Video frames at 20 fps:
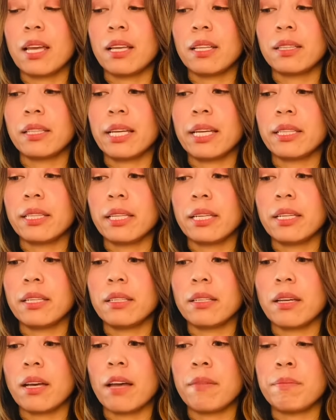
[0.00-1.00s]

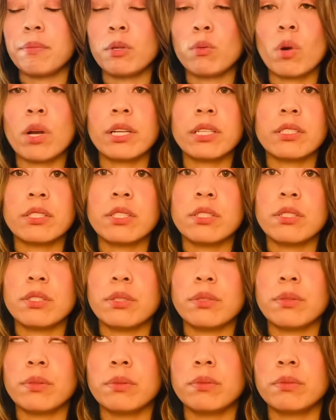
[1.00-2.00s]
lately I've been wanting to
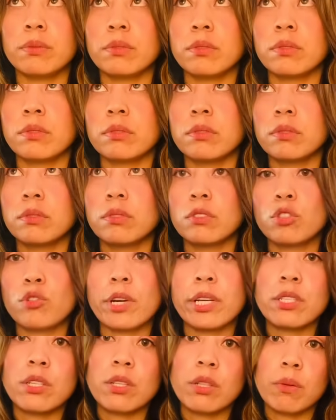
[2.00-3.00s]
do
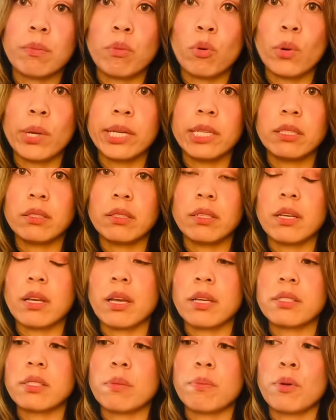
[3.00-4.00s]
straight to the point
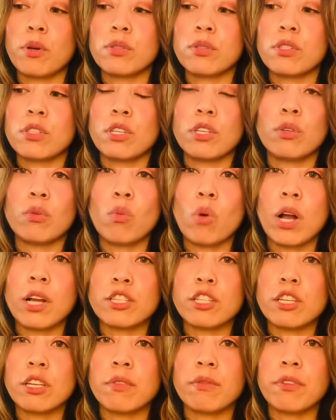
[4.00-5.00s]
as opposed to you
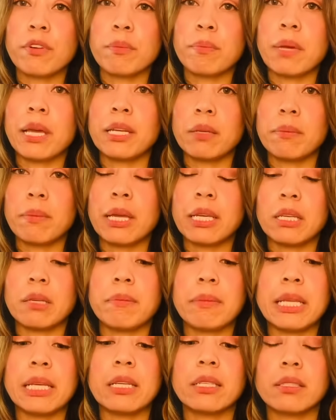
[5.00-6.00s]
watching for many, many
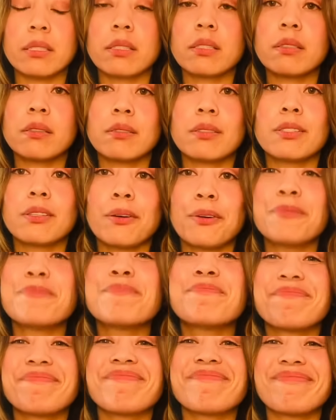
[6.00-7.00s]
minutes. So
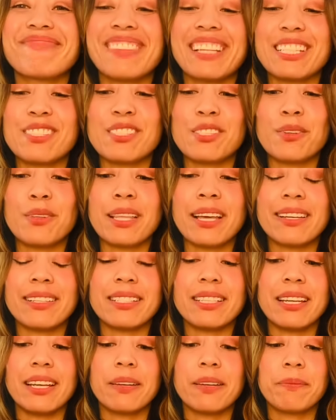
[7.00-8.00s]
let's do that
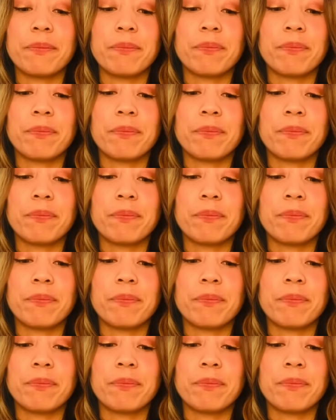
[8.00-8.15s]
today.